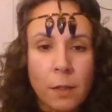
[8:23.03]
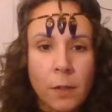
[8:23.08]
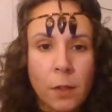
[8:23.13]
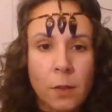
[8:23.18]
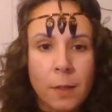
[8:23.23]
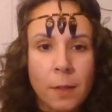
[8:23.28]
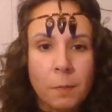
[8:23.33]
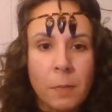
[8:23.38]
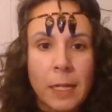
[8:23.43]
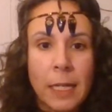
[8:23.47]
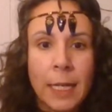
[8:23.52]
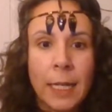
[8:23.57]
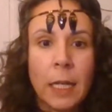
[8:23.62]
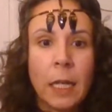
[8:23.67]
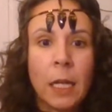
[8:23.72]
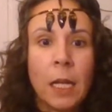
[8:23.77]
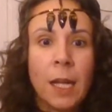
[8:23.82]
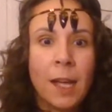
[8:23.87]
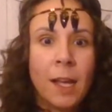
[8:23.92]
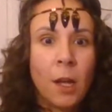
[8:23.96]
the
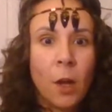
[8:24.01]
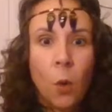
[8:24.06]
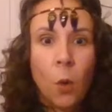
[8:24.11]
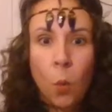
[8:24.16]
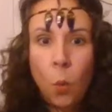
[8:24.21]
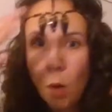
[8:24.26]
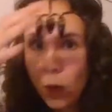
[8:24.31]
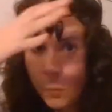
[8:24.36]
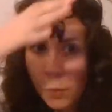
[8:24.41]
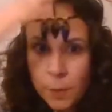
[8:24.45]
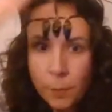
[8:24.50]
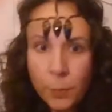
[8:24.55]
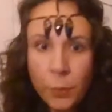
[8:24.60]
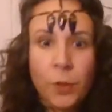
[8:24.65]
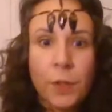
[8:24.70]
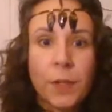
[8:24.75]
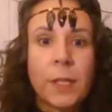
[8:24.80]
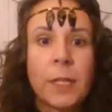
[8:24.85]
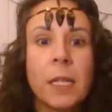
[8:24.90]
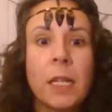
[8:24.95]
meaning what we
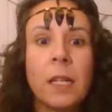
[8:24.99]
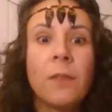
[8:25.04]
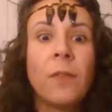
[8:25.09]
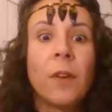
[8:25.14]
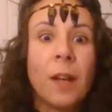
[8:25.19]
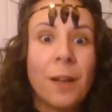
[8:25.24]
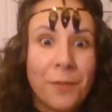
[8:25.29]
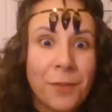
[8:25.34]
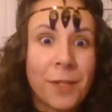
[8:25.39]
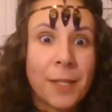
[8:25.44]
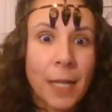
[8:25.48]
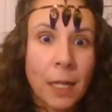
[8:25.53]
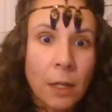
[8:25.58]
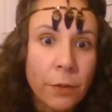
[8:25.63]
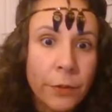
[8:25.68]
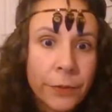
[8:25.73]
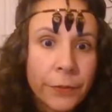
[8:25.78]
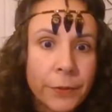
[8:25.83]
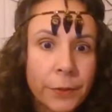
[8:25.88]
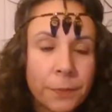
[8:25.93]
perceive of
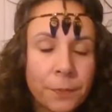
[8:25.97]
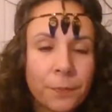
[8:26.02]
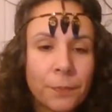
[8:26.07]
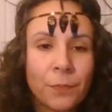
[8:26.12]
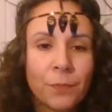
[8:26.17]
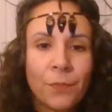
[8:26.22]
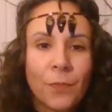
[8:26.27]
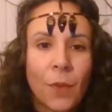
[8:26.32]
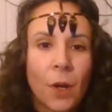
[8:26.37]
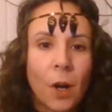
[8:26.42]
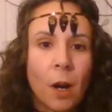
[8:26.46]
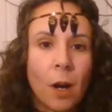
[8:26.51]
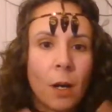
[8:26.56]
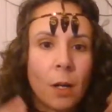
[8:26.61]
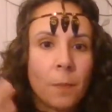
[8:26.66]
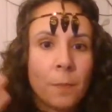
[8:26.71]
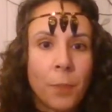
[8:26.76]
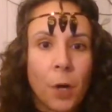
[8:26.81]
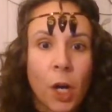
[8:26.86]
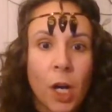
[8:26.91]
self,
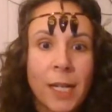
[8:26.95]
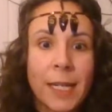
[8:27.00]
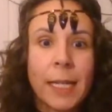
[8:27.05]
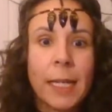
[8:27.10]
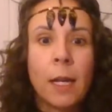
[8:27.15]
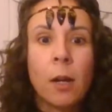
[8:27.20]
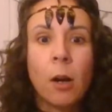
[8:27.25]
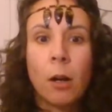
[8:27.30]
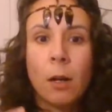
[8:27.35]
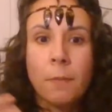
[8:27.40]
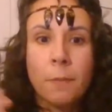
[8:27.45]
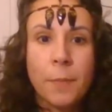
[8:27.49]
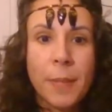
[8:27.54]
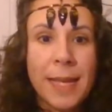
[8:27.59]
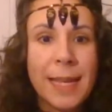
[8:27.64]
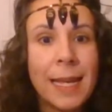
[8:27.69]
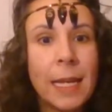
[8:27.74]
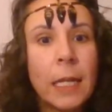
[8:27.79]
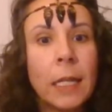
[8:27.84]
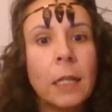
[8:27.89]
our body, our
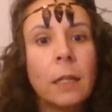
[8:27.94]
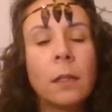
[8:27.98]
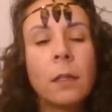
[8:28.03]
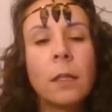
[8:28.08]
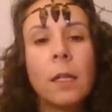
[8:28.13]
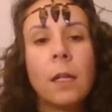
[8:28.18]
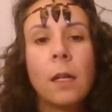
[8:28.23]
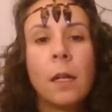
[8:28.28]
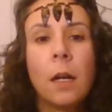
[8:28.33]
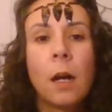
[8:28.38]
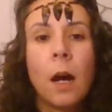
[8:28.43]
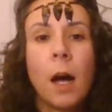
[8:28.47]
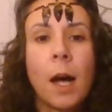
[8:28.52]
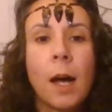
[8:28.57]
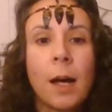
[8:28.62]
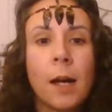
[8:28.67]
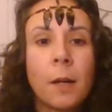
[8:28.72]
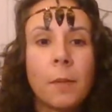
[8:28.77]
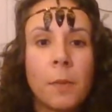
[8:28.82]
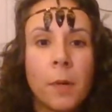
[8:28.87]
being,
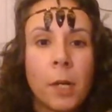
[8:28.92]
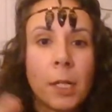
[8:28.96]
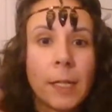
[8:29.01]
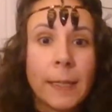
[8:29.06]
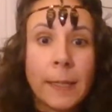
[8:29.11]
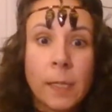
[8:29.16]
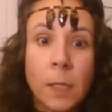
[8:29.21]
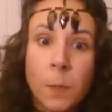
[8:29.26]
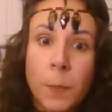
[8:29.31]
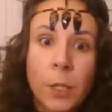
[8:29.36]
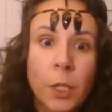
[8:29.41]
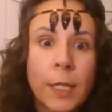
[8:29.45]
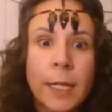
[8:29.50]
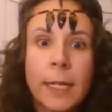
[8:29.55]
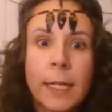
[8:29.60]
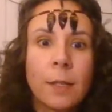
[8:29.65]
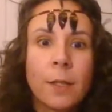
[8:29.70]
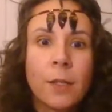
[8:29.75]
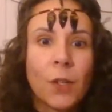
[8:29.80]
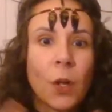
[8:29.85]
our
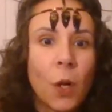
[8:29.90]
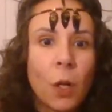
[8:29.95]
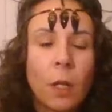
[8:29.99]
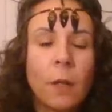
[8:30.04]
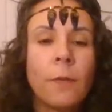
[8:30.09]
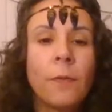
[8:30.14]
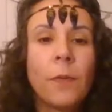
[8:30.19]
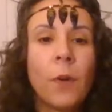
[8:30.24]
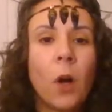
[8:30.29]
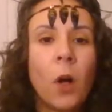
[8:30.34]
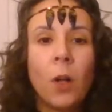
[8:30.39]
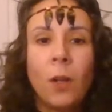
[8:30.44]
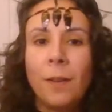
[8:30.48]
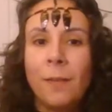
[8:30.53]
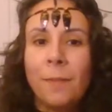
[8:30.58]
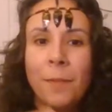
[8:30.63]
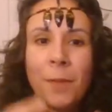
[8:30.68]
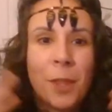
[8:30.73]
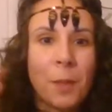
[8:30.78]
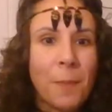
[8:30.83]
experience,
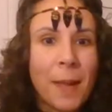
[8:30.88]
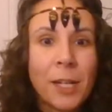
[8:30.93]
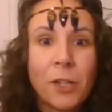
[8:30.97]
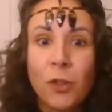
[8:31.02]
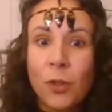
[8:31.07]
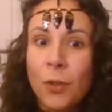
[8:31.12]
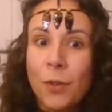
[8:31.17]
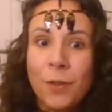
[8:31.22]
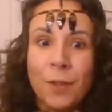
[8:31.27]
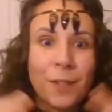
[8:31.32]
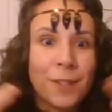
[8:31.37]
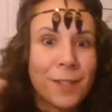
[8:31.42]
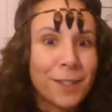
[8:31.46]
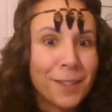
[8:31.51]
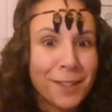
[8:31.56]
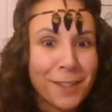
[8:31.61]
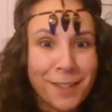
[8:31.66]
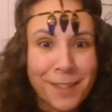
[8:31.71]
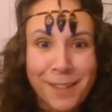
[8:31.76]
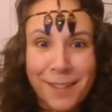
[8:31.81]
all the mental,
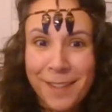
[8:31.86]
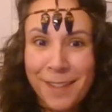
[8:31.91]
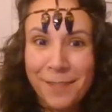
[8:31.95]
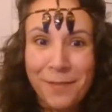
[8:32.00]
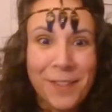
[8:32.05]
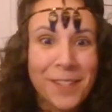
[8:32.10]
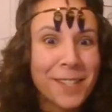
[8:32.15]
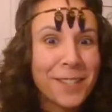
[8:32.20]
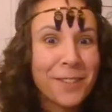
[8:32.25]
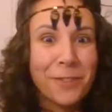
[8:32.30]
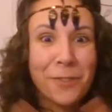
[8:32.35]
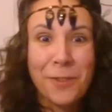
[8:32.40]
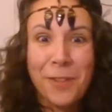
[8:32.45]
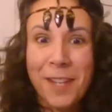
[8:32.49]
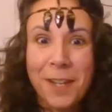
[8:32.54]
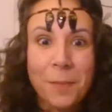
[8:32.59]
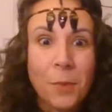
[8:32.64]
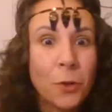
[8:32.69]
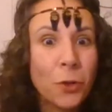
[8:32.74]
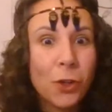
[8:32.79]
the physical,
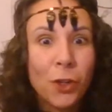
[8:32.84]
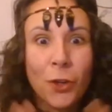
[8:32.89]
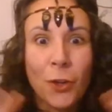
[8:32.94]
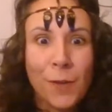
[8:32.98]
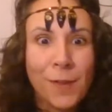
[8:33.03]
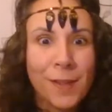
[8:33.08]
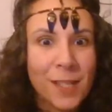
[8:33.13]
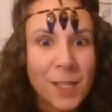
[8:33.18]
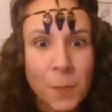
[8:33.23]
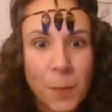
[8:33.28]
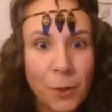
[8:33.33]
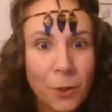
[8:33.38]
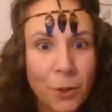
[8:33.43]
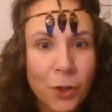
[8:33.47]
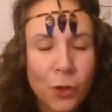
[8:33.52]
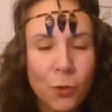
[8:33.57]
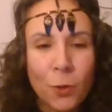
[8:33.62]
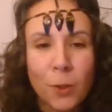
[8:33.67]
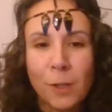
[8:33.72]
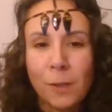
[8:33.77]
the emotional, the
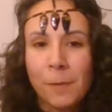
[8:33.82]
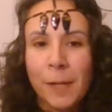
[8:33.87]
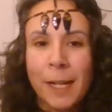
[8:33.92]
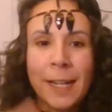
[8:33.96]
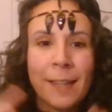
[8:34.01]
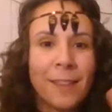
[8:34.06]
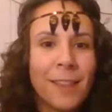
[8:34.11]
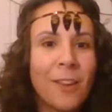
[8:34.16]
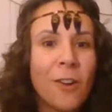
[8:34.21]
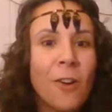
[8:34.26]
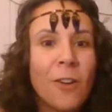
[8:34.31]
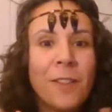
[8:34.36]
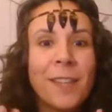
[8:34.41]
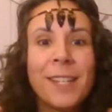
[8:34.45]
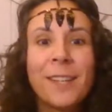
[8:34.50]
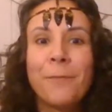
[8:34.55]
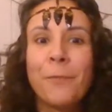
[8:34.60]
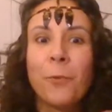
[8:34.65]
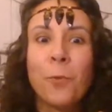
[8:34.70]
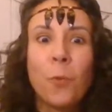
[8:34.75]
spiritual, right? The all the
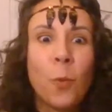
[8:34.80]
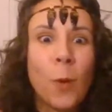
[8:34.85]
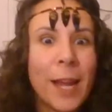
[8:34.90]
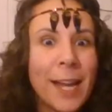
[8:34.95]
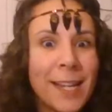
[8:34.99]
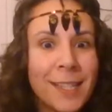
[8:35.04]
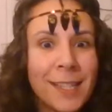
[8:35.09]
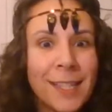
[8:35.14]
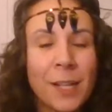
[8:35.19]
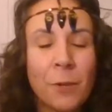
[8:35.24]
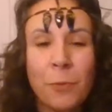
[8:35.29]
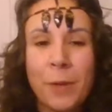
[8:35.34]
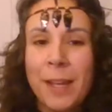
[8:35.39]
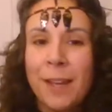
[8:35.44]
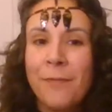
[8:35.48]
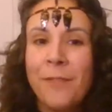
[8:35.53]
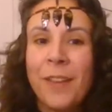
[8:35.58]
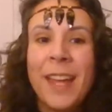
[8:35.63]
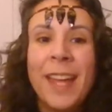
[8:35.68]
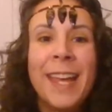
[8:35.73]
different ways that we
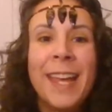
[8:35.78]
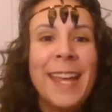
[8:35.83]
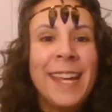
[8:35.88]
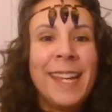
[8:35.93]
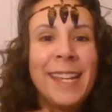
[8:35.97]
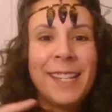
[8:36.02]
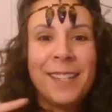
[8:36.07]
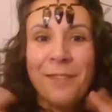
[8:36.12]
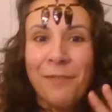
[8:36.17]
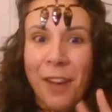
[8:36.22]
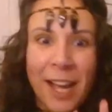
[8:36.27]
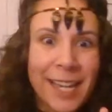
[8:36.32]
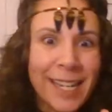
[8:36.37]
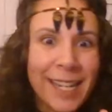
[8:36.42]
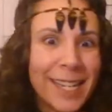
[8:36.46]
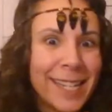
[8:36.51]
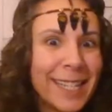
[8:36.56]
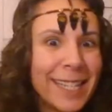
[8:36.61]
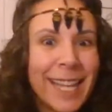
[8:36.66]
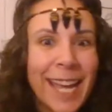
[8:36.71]
have
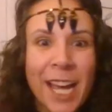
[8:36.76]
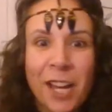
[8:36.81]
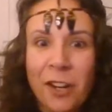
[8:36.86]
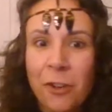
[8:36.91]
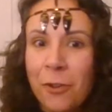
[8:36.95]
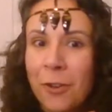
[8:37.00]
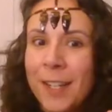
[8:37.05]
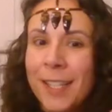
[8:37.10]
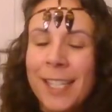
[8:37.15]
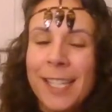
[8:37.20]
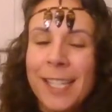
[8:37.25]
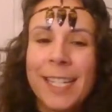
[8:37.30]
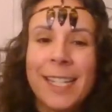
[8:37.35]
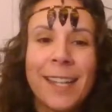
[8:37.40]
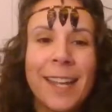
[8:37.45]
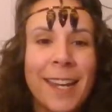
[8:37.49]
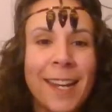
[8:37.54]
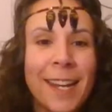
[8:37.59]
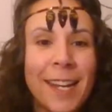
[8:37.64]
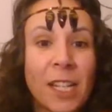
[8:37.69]
divided and categorized
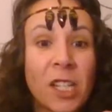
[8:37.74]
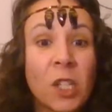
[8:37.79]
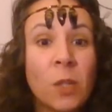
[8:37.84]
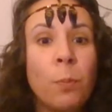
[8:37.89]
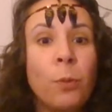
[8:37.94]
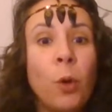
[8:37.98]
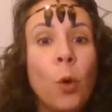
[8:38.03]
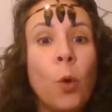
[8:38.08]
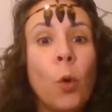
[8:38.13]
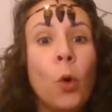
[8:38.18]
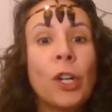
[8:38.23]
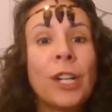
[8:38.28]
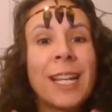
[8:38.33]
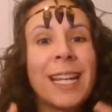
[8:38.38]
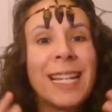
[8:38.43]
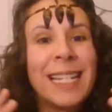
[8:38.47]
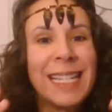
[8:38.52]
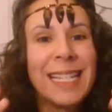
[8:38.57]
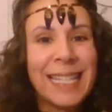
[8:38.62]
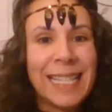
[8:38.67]
and explored
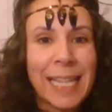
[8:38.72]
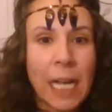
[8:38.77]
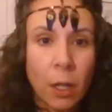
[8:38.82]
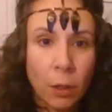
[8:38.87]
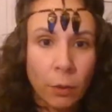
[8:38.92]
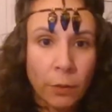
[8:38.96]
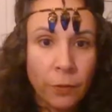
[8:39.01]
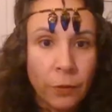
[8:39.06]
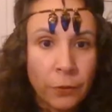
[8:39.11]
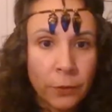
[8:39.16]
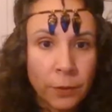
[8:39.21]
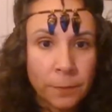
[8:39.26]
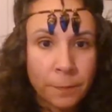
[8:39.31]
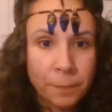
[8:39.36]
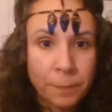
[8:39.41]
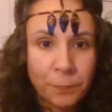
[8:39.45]
self.